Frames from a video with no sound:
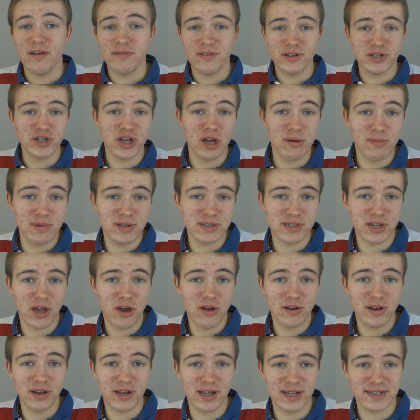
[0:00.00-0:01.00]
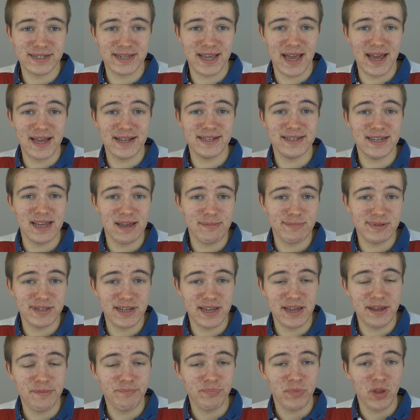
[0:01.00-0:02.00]
The Germans only like to get
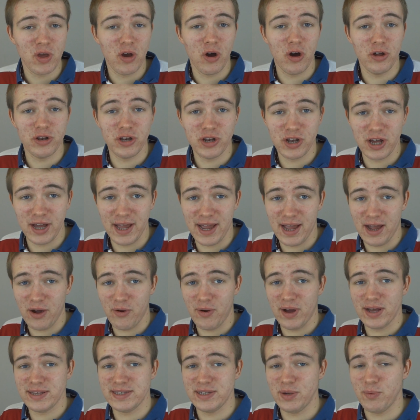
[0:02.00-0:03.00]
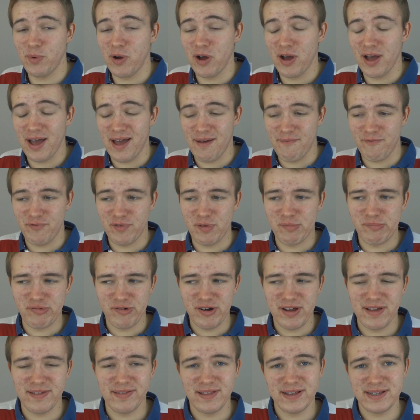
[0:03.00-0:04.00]
tipsy on a night out, as it were, and for a
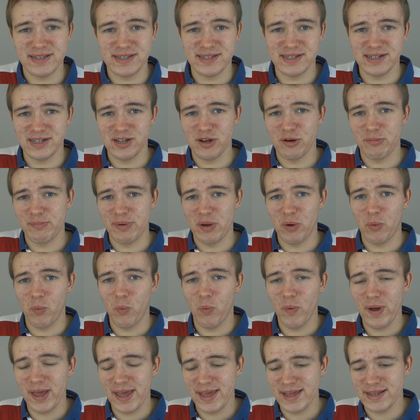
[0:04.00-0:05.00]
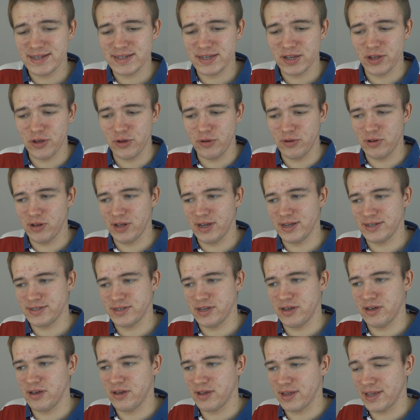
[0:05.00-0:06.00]
Brit this is a little bit weird, who like
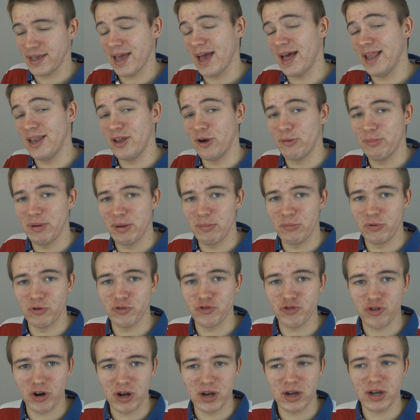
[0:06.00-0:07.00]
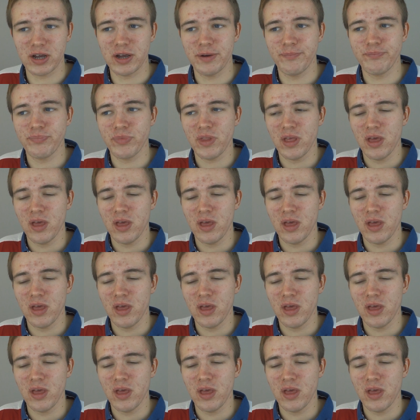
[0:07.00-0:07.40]
to get a little bit more drunk.